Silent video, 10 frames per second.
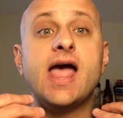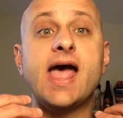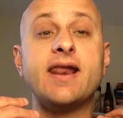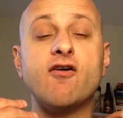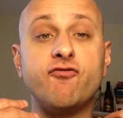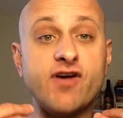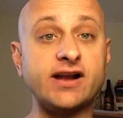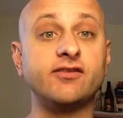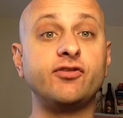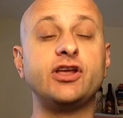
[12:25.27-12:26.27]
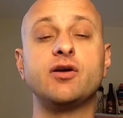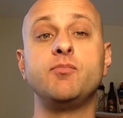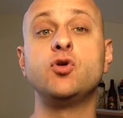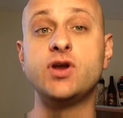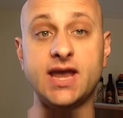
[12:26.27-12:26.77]
and effectively
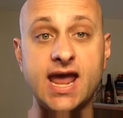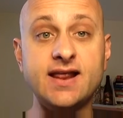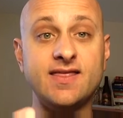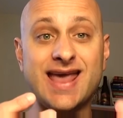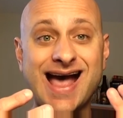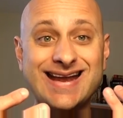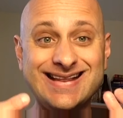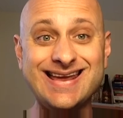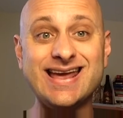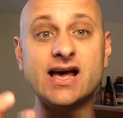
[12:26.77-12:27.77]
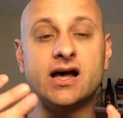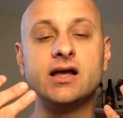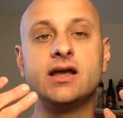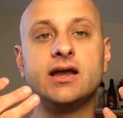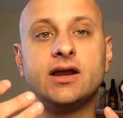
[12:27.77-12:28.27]
communicate the idea
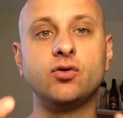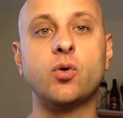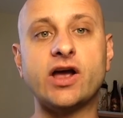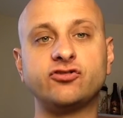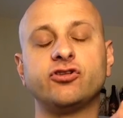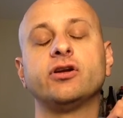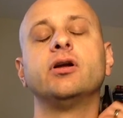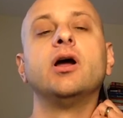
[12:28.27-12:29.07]
in question.